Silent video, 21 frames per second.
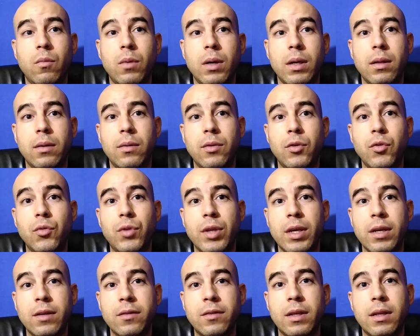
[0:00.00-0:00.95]
with new
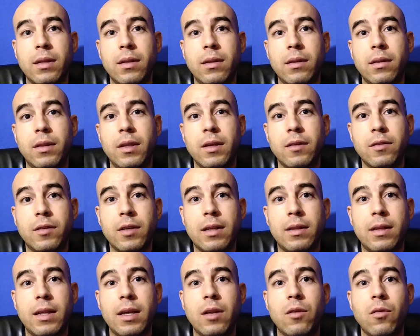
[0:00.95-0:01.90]
things and things
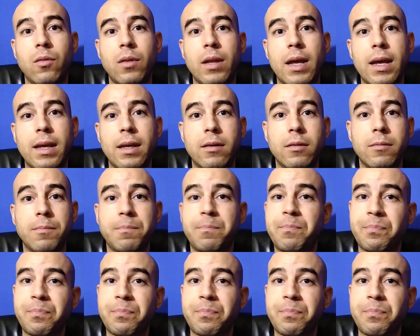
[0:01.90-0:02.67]
that they don't like.